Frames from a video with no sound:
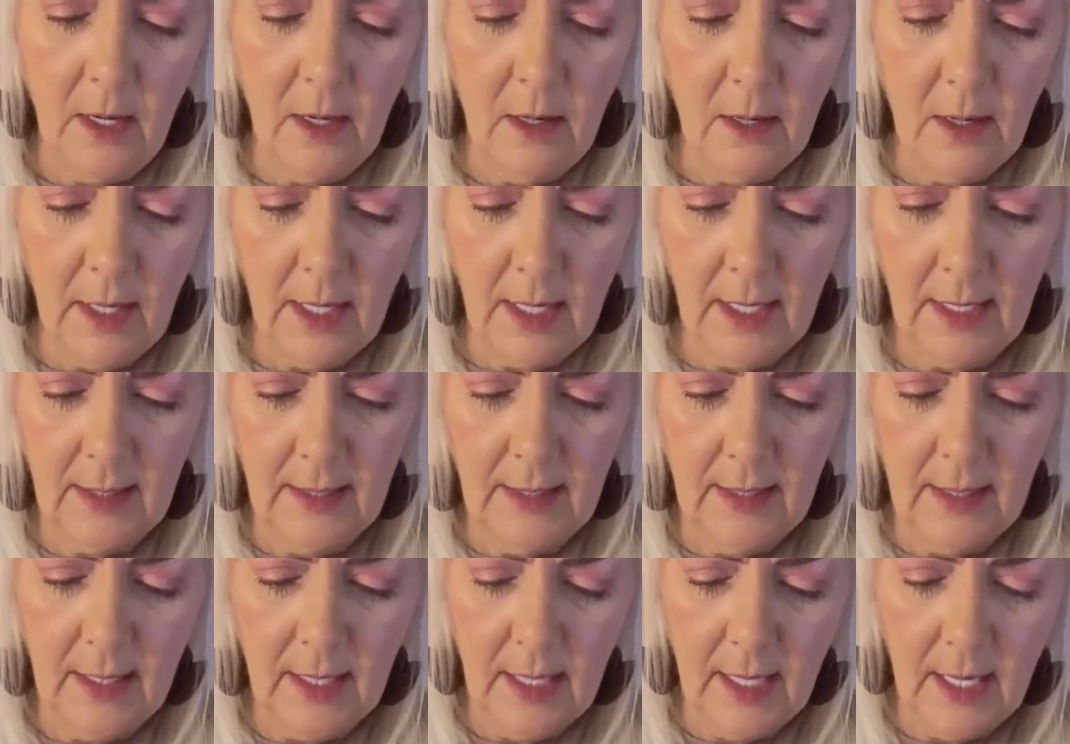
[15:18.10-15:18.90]
All right,
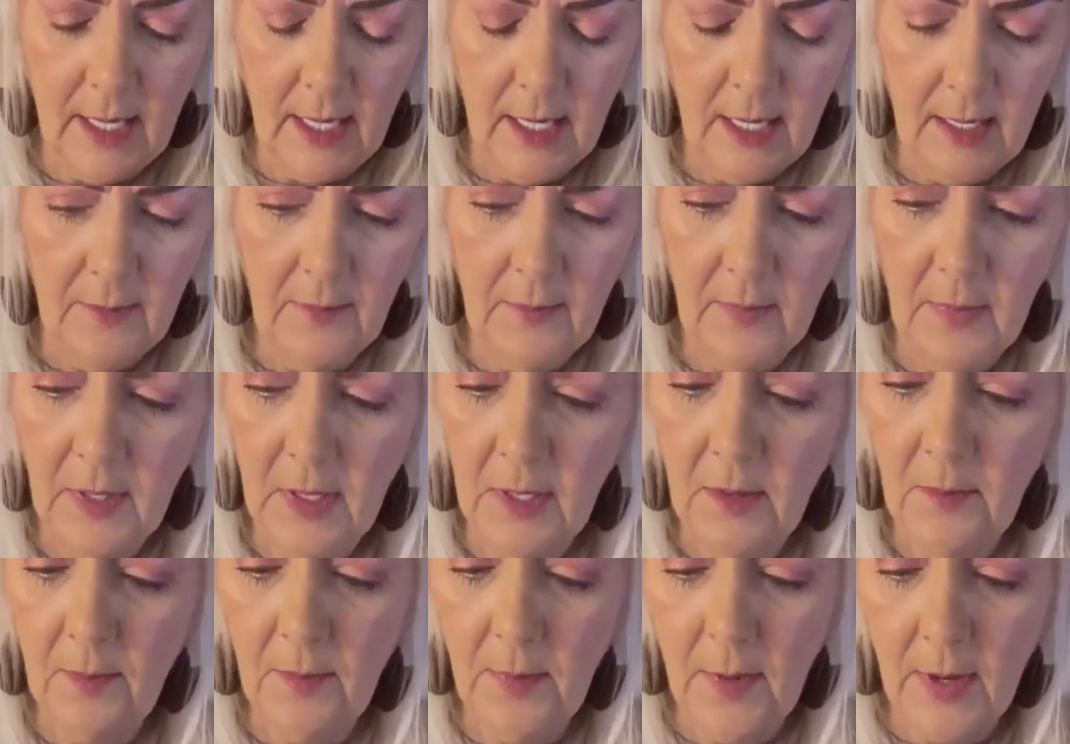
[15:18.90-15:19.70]
take
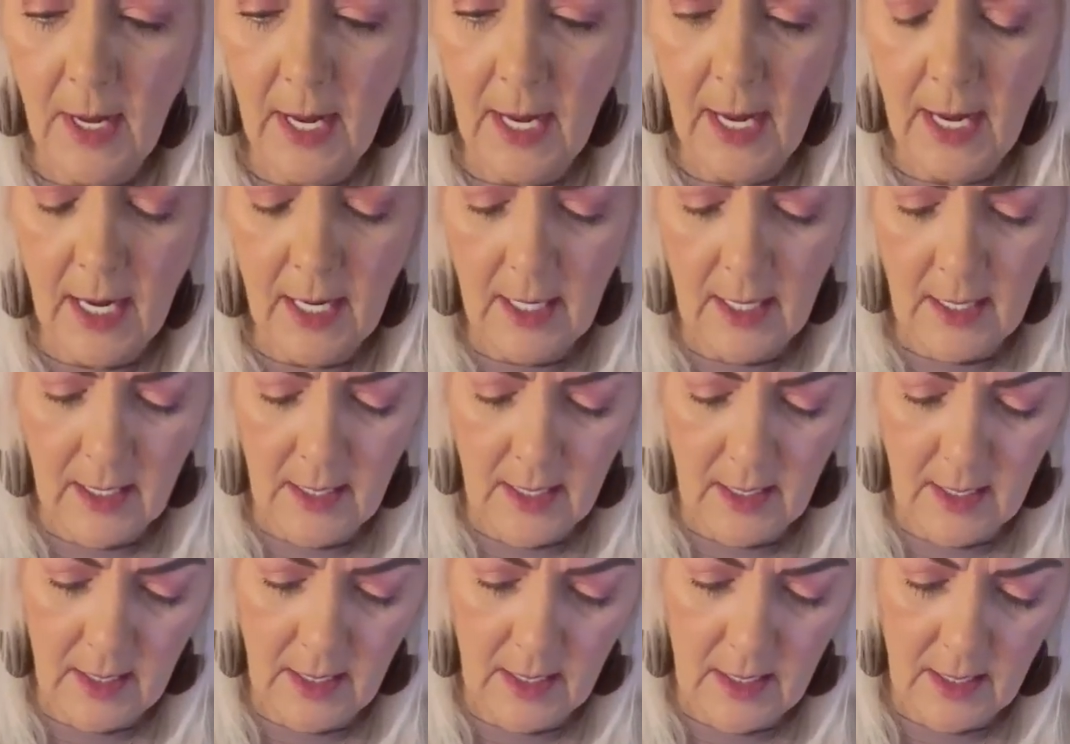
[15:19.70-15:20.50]
me back
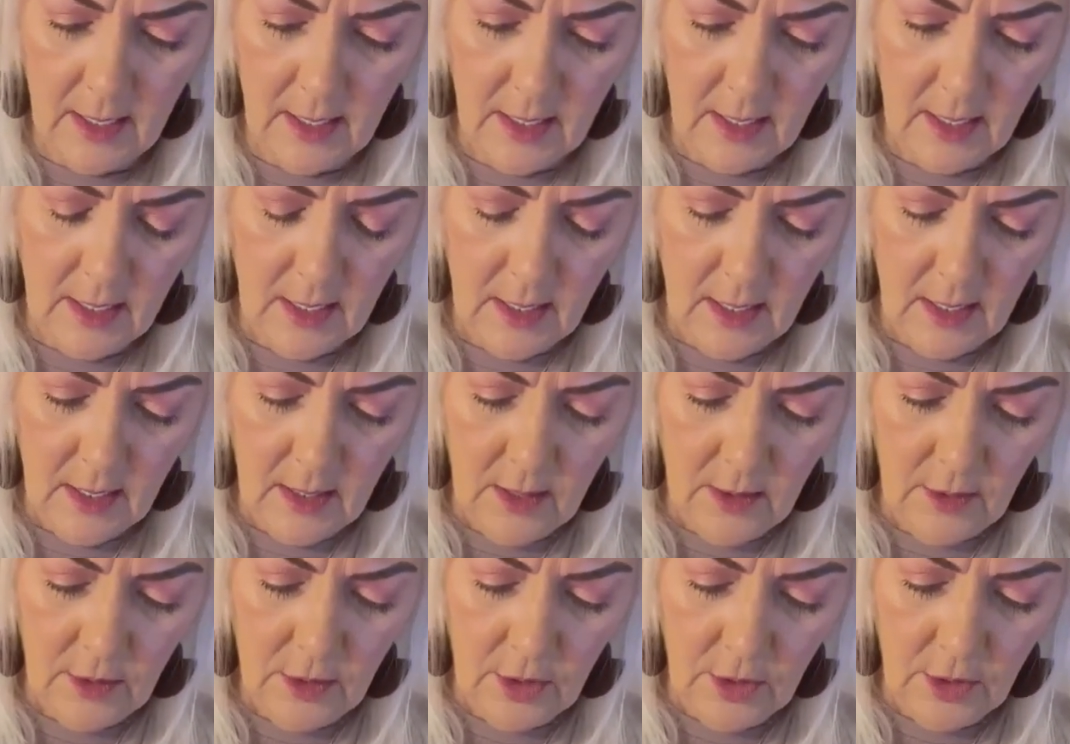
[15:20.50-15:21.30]

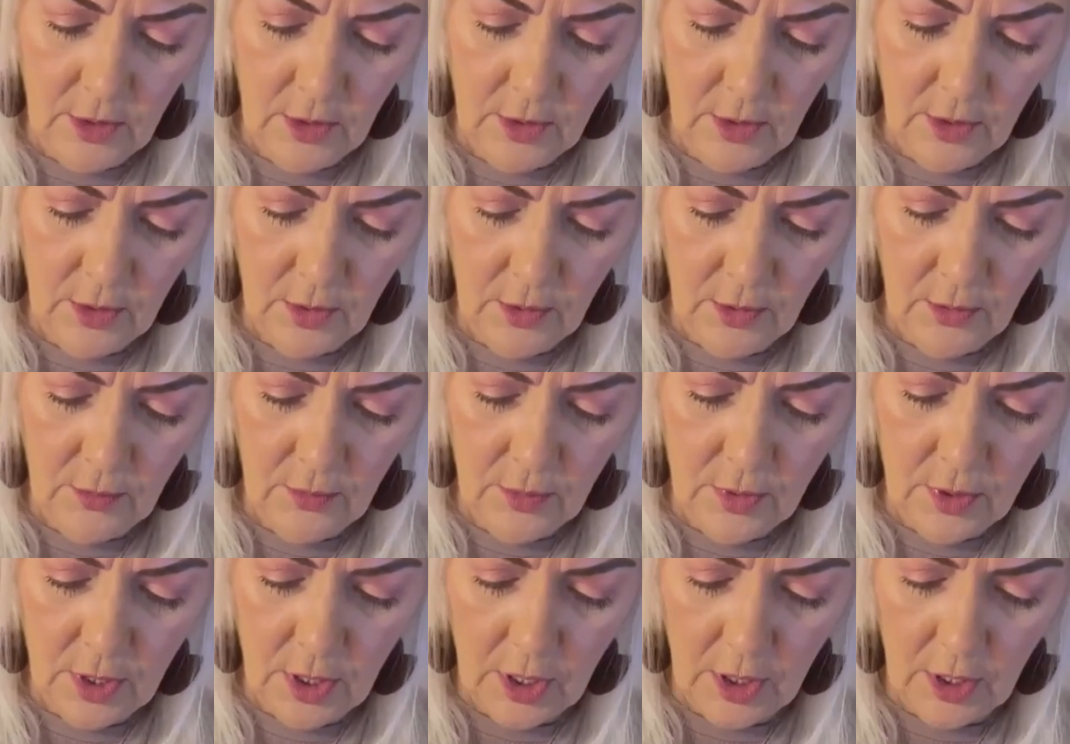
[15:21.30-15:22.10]
to
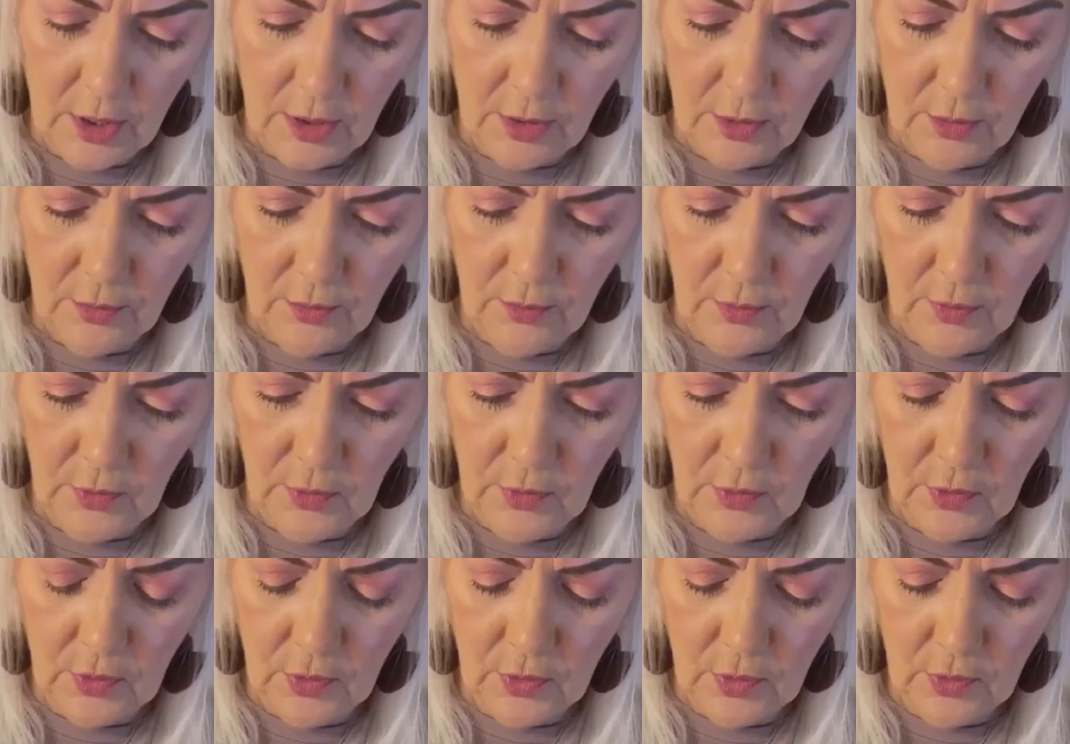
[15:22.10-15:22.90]

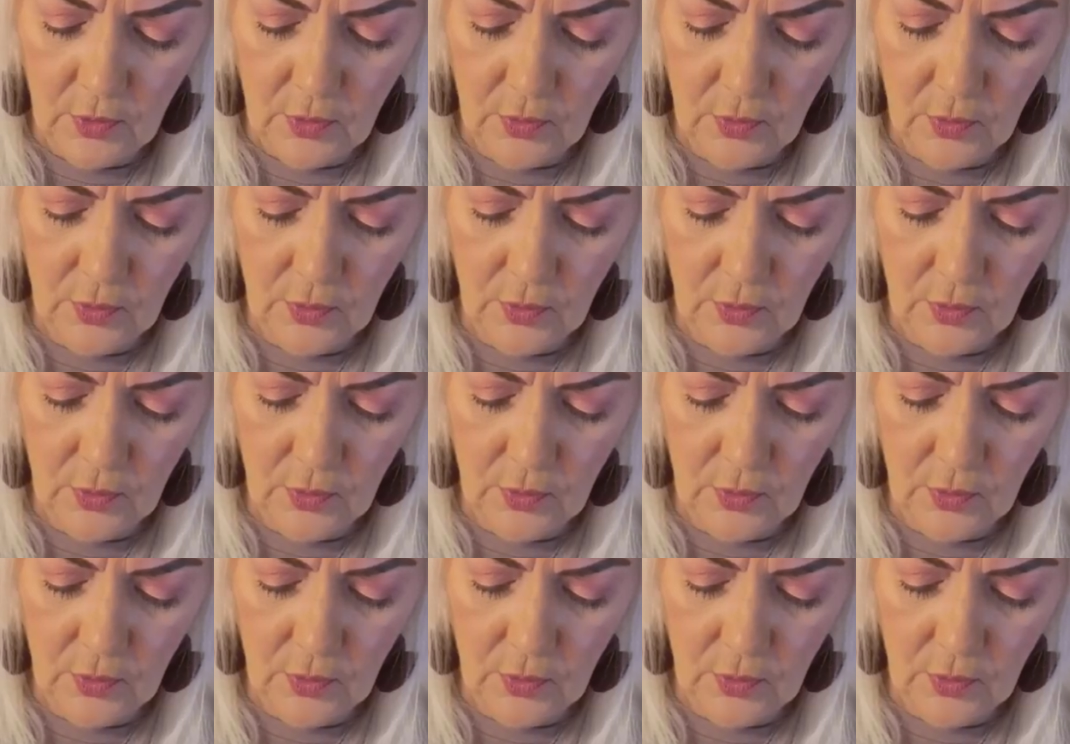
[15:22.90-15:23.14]
those.